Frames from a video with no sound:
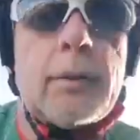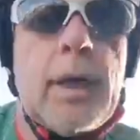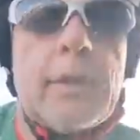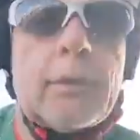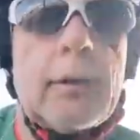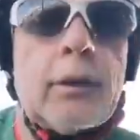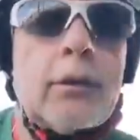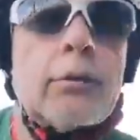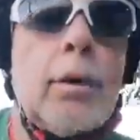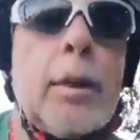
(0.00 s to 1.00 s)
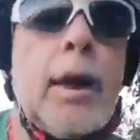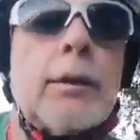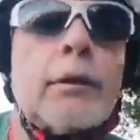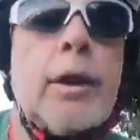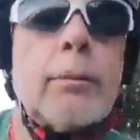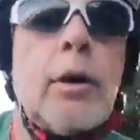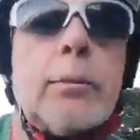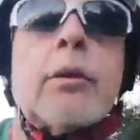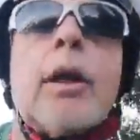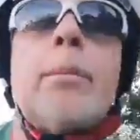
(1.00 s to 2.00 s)
Tanya says it's extremely hard to
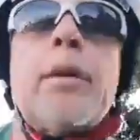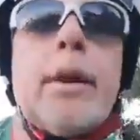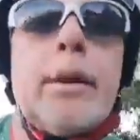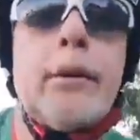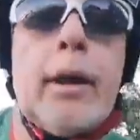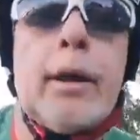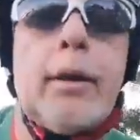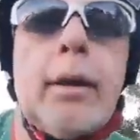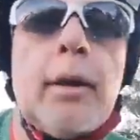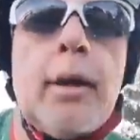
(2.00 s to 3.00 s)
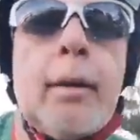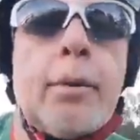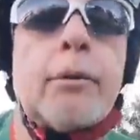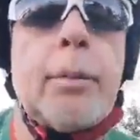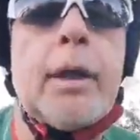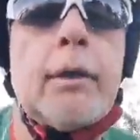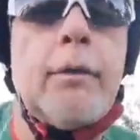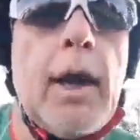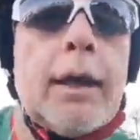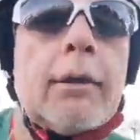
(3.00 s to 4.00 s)
sometimes keep things in perspective.
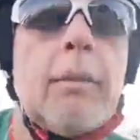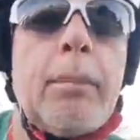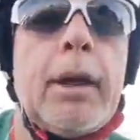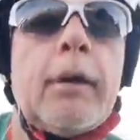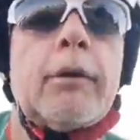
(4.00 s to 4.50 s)
Hate can be a